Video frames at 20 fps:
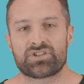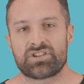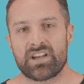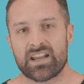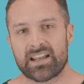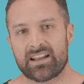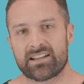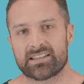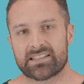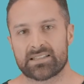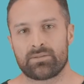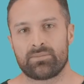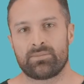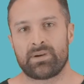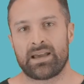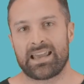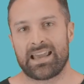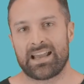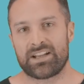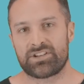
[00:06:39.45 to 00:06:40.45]
Check out some of
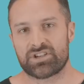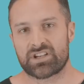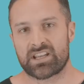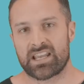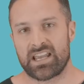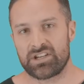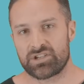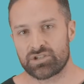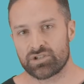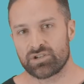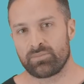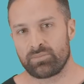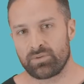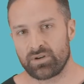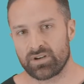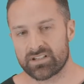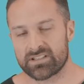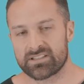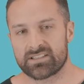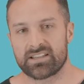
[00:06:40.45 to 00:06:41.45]
my educational
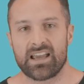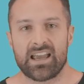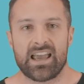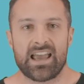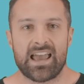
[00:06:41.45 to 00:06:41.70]
books,